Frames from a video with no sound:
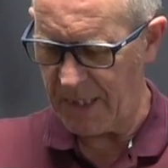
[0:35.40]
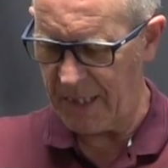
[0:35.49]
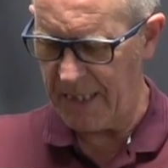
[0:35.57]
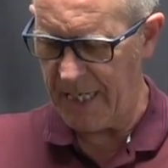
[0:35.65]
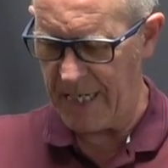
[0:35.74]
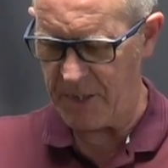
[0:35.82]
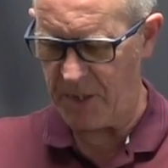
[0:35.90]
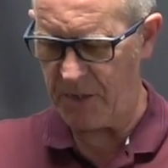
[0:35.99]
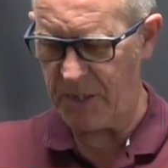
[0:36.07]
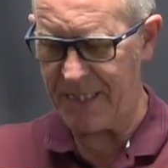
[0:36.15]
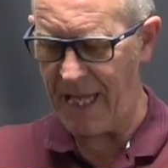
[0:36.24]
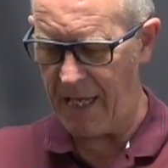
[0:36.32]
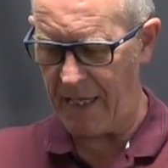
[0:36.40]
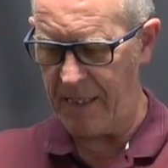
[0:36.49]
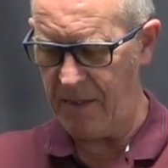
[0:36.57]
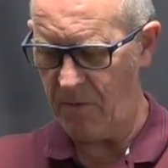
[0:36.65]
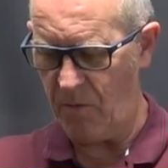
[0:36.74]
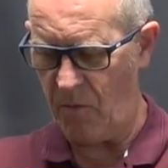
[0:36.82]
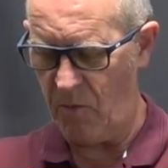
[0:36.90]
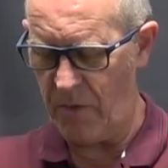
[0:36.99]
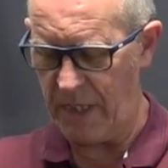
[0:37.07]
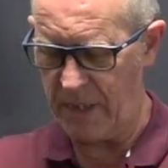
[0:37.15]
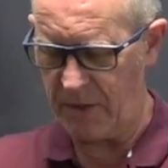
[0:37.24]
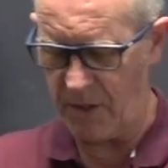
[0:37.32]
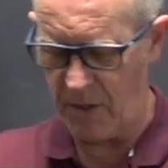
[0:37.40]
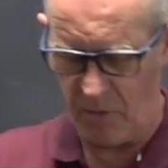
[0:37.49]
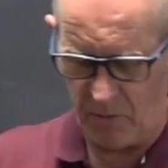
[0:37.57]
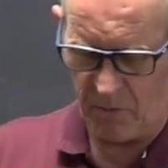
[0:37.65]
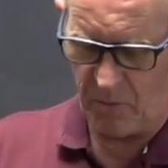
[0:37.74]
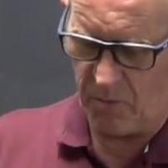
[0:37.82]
Yes, so today what we're going to do,